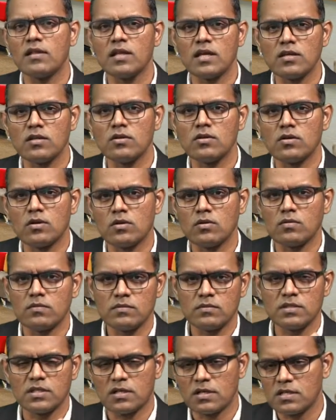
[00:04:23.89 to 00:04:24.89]
then you know
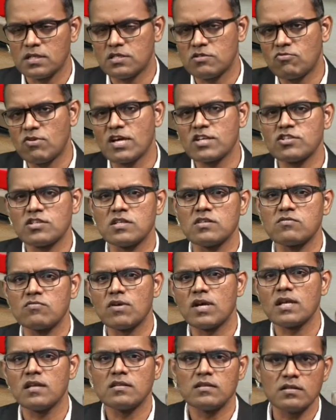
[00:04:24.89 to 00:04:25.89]
there are directions,
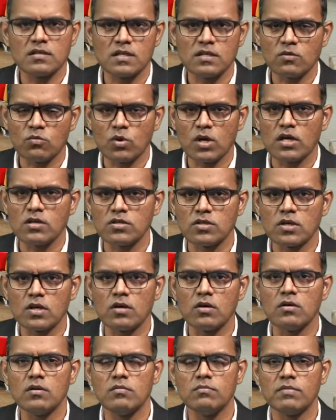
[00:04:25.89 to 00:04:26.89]
right, where to
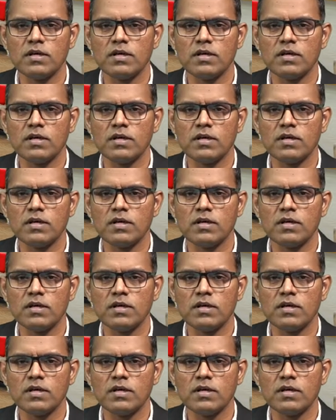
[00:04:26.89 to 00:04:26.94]
go.